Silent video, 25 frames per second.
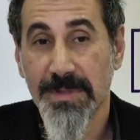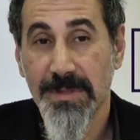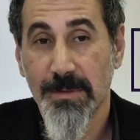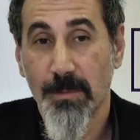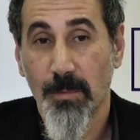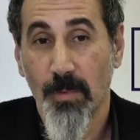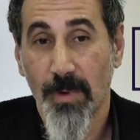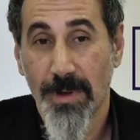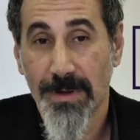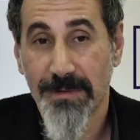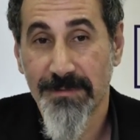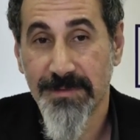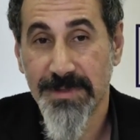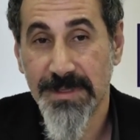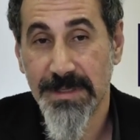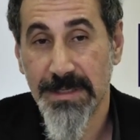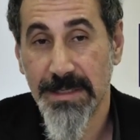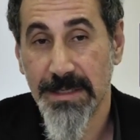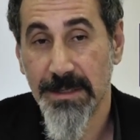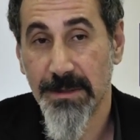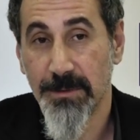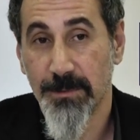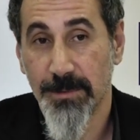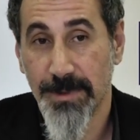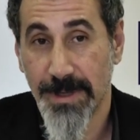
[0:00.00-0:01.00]
One of
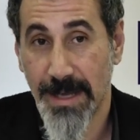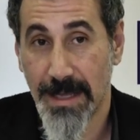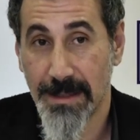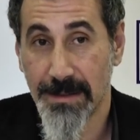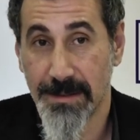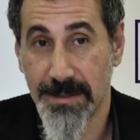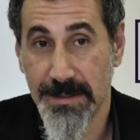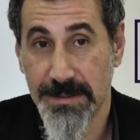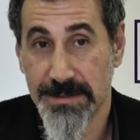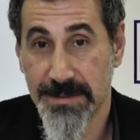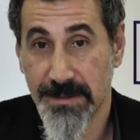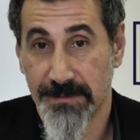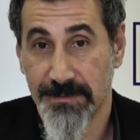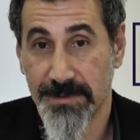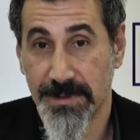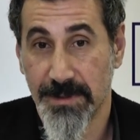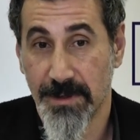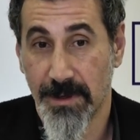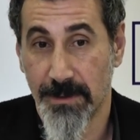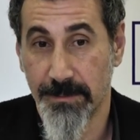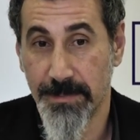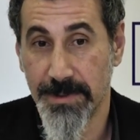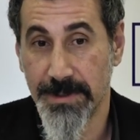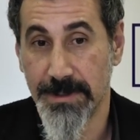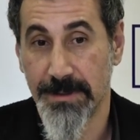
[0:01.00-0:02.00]
the realities of the
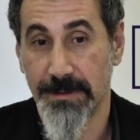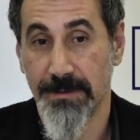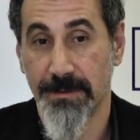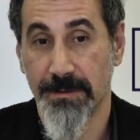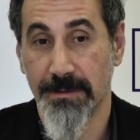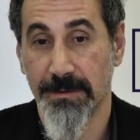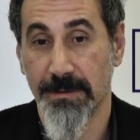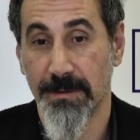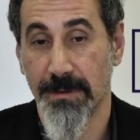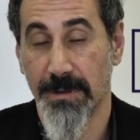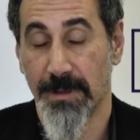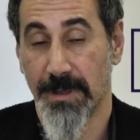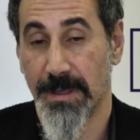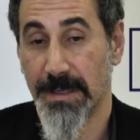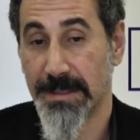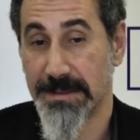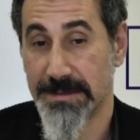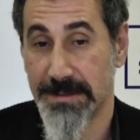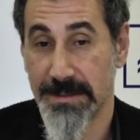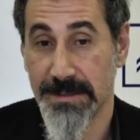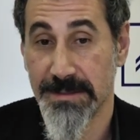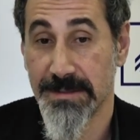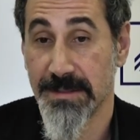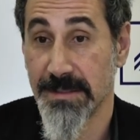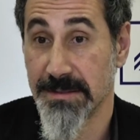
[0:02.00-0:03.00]
Armenian
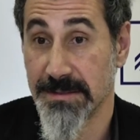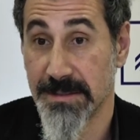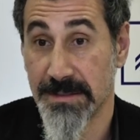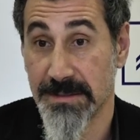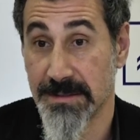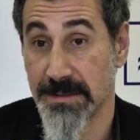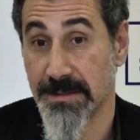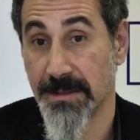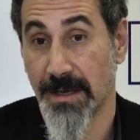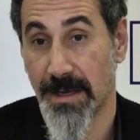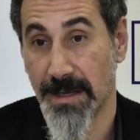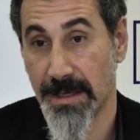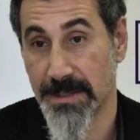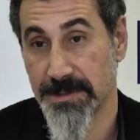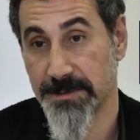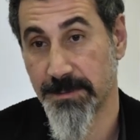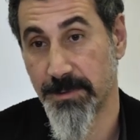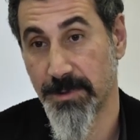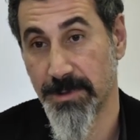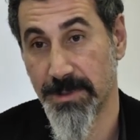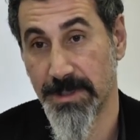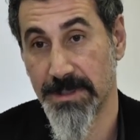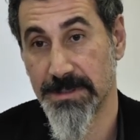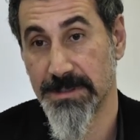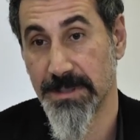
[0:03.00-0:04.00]
existence is the
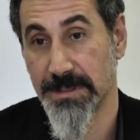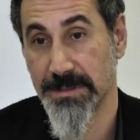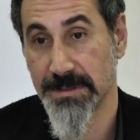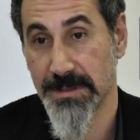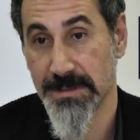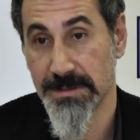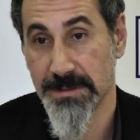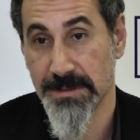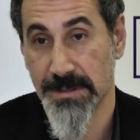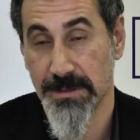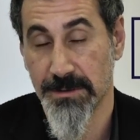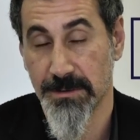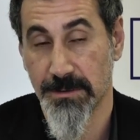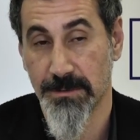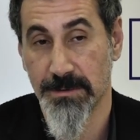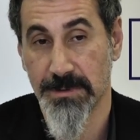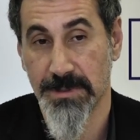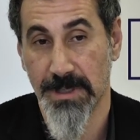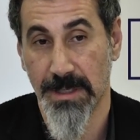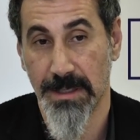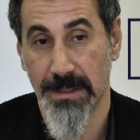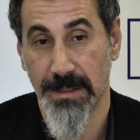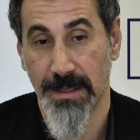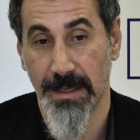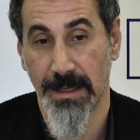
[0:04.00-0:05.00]
diaspora in existence, as you
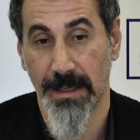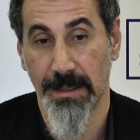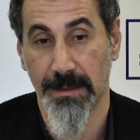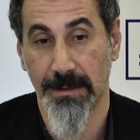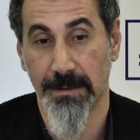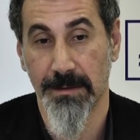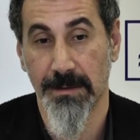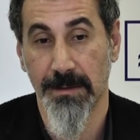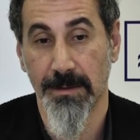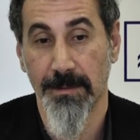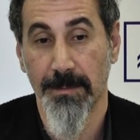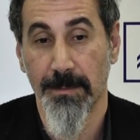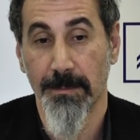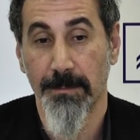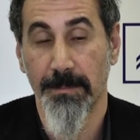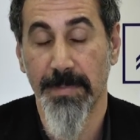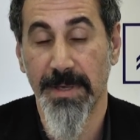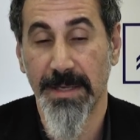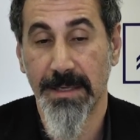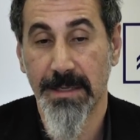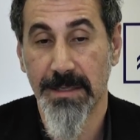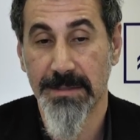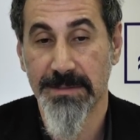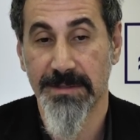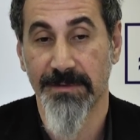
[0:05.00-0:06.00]
said, and
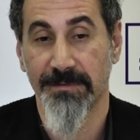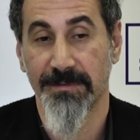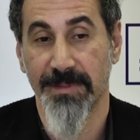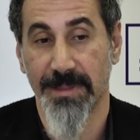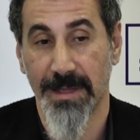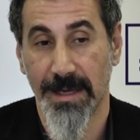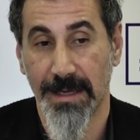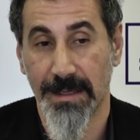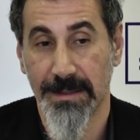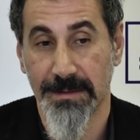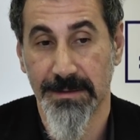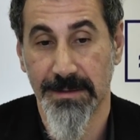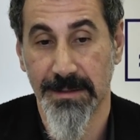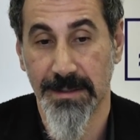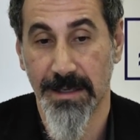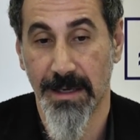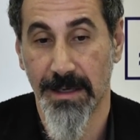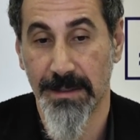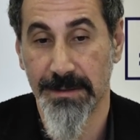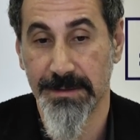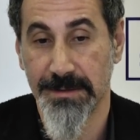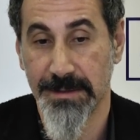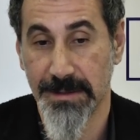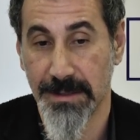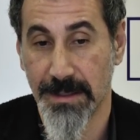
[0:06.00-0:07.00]
because of that, the
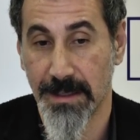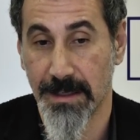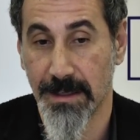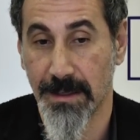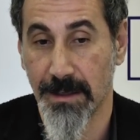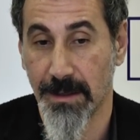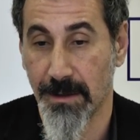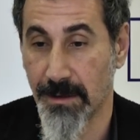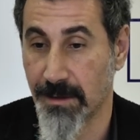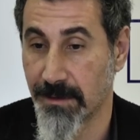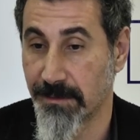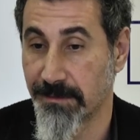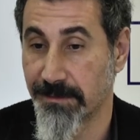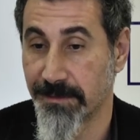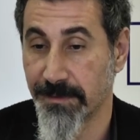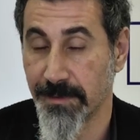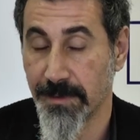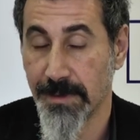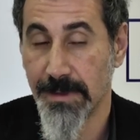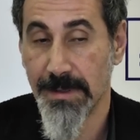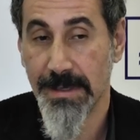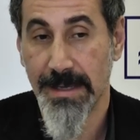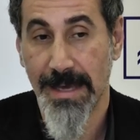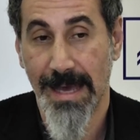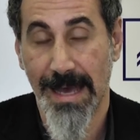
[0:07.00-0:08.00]
idea of
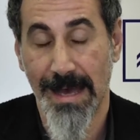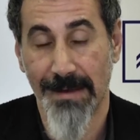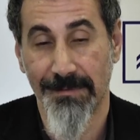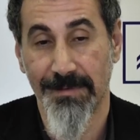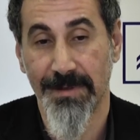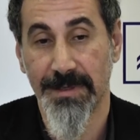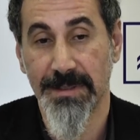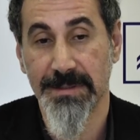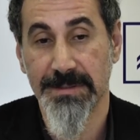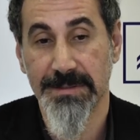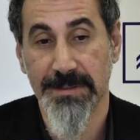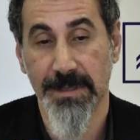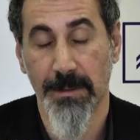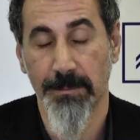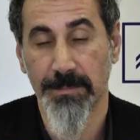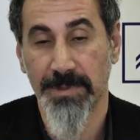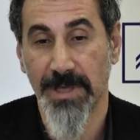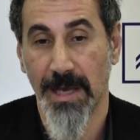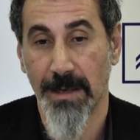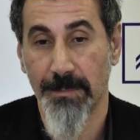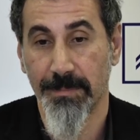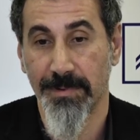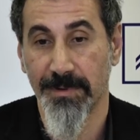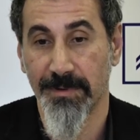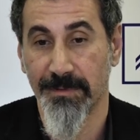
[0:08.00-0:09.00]
having some
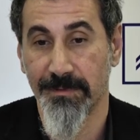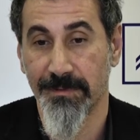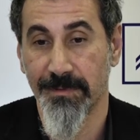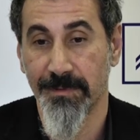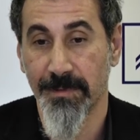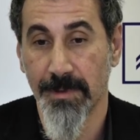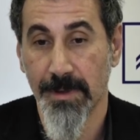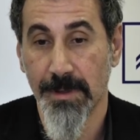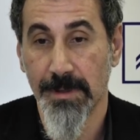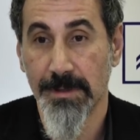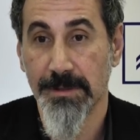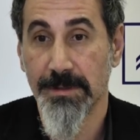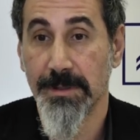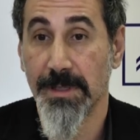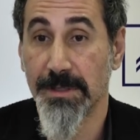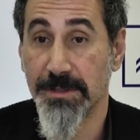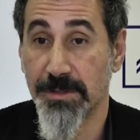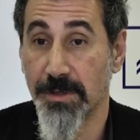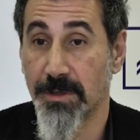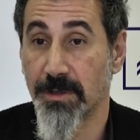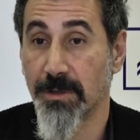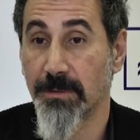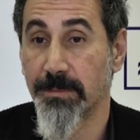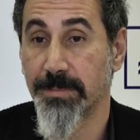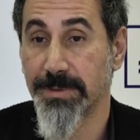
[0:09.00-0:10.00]
type of
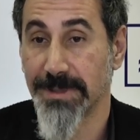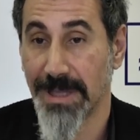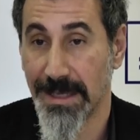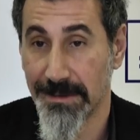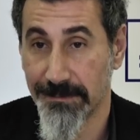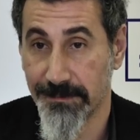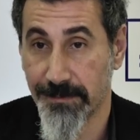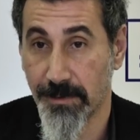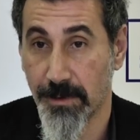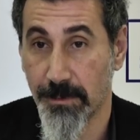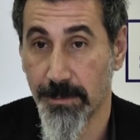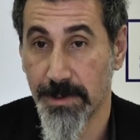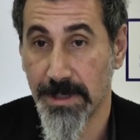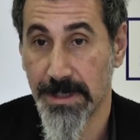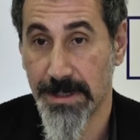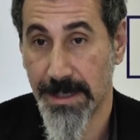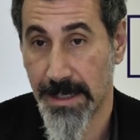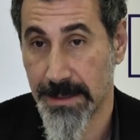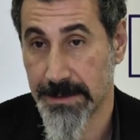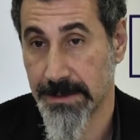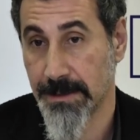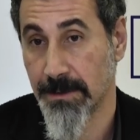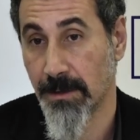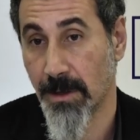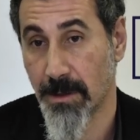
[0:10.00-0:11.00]
digital platform
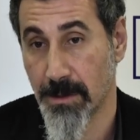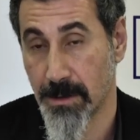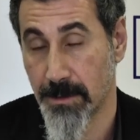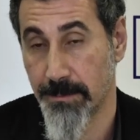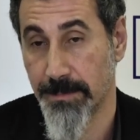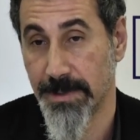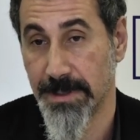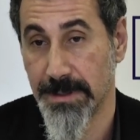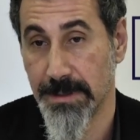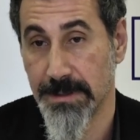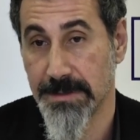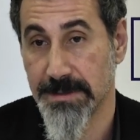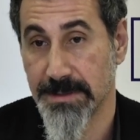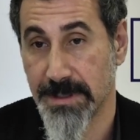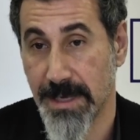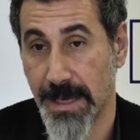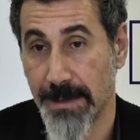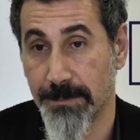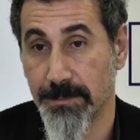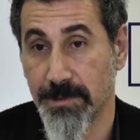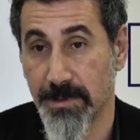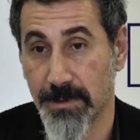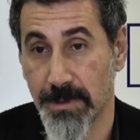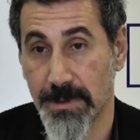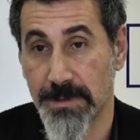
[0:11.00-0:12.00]
connecting all Armenians
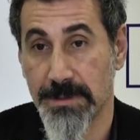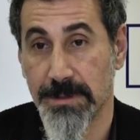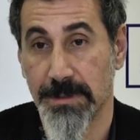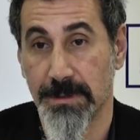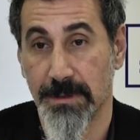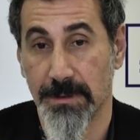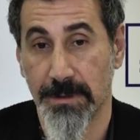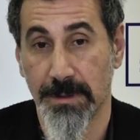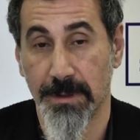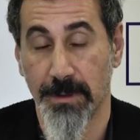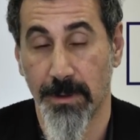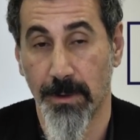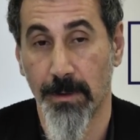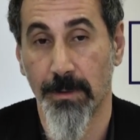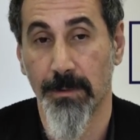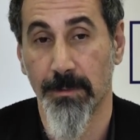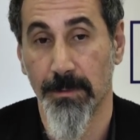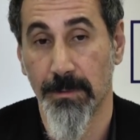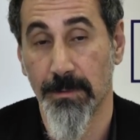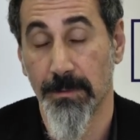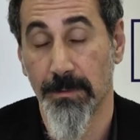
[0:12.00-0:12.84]
came to us, you know,